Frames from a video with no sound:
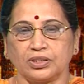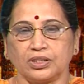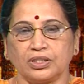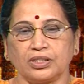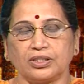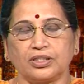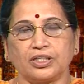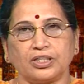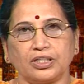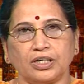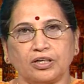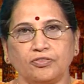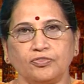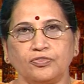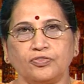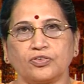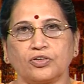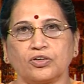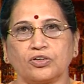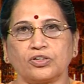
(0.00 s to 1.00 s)
The
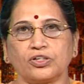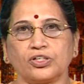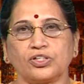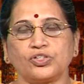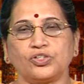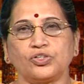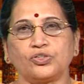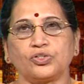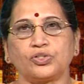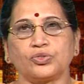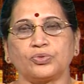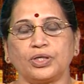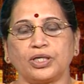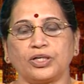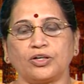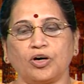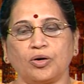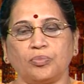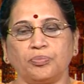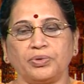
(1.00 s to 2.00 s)
downfall is due to a
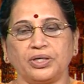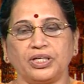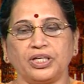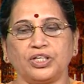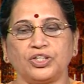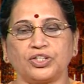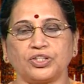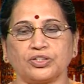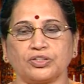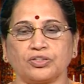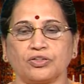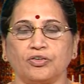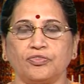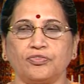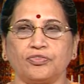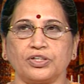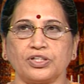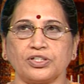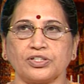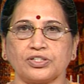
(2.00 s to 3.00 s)
combination of
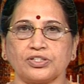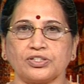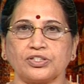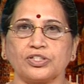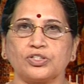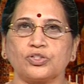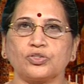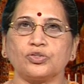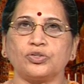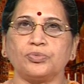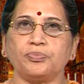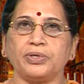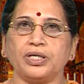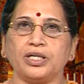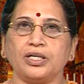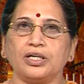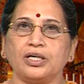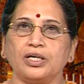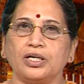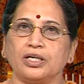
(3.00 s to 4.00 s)
reasons. It could be
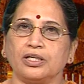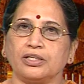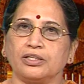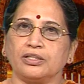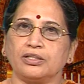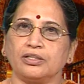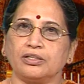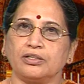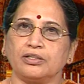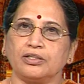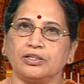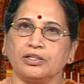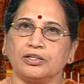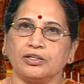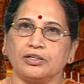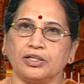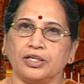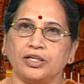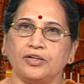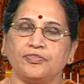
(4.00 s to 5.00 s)
the
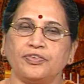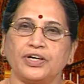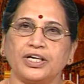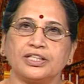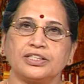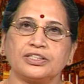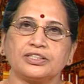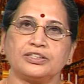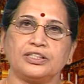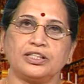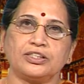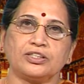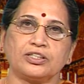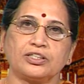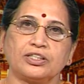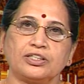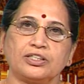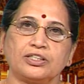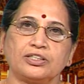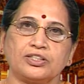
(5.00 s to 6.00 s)
events that
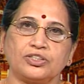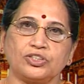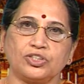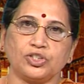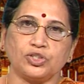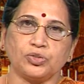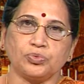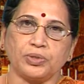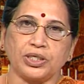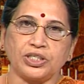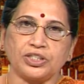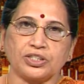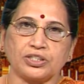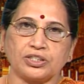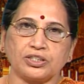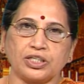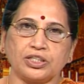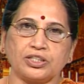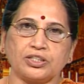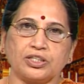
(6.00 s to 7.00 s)
occur, the situation
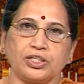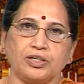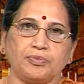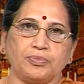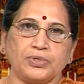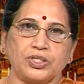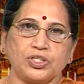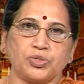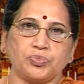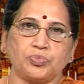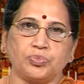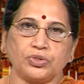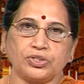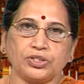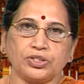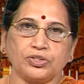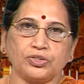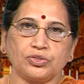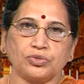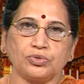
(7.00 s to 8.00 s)
that he is put
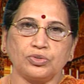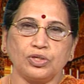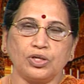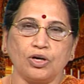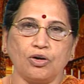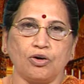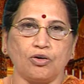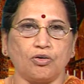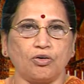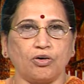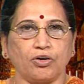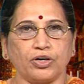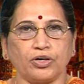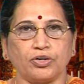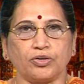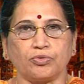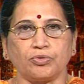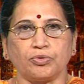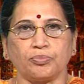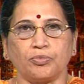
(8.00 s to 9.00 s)
into, or it
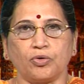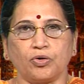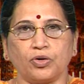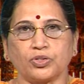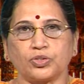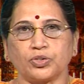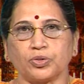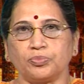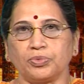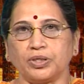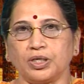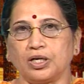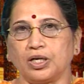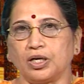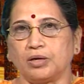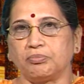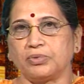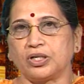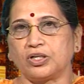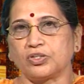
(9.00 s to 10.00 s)
could also be
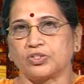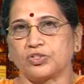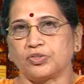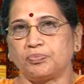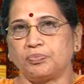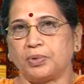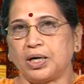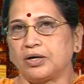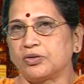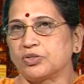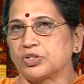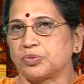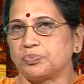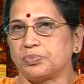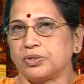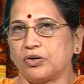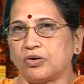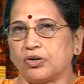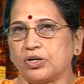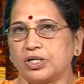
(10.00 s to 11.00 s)
because of powers
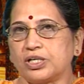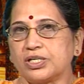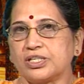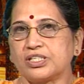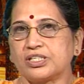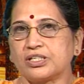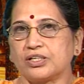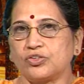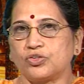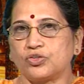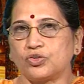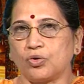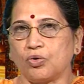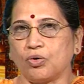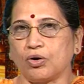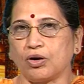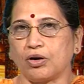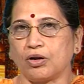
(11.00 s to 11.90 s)
beyond his control.